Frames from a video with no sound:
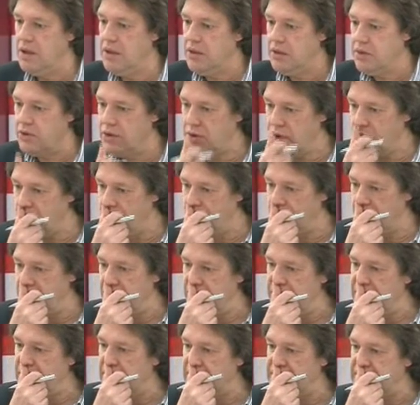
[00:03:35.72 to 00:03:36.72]
So
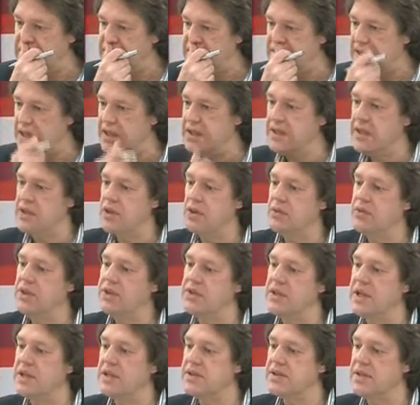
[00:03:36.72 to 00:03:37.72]
that this idea of the
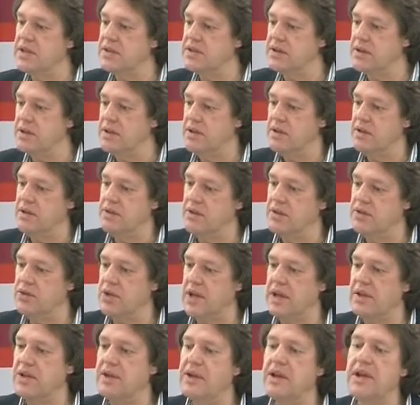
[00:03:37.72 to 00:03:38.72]
telecenter,
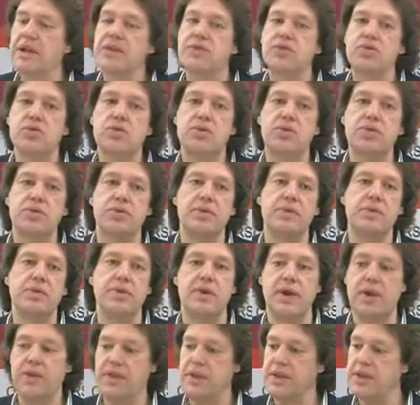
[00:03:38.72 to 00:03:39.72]
and to,
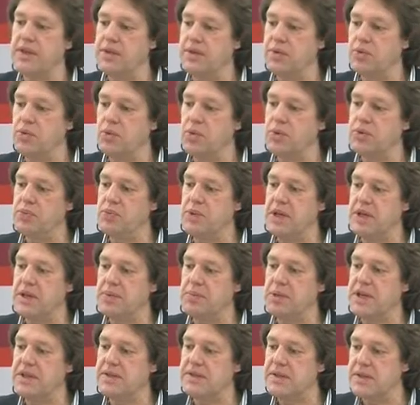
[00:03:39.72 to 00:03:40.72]
I think what
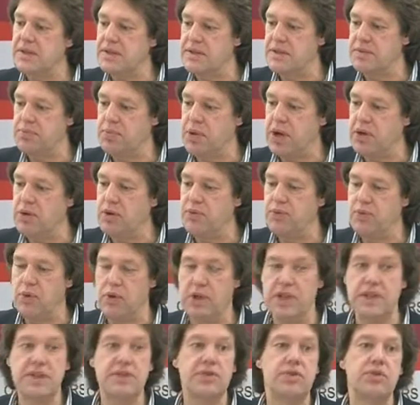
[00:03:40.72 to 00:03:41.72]
makes it
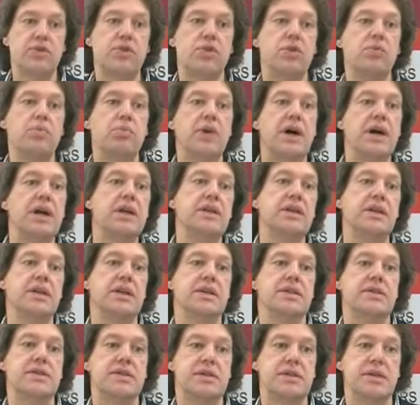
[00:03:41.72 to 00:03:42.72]
powerful is to combine
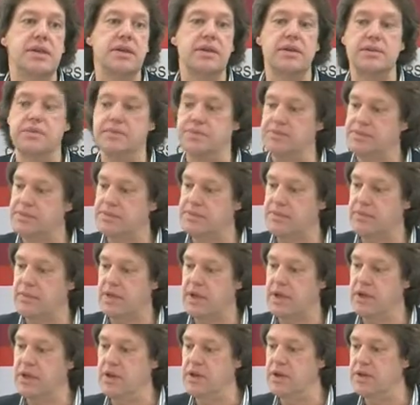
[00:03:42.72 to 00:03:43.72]
these
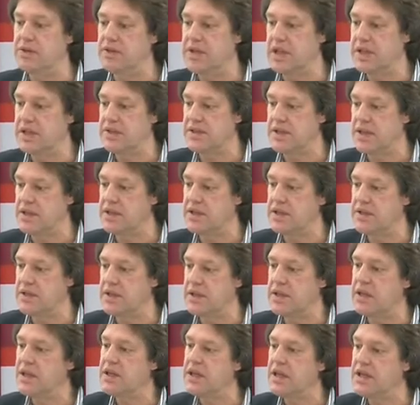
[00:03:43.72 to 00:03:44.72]
telecenters
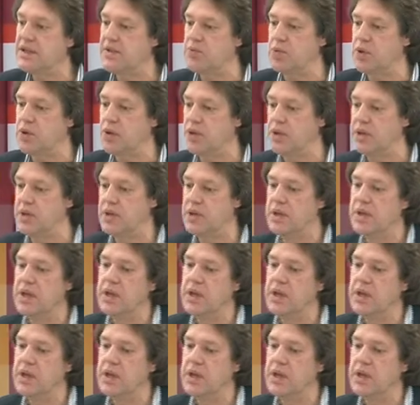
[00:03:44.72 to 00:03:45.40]
in a network.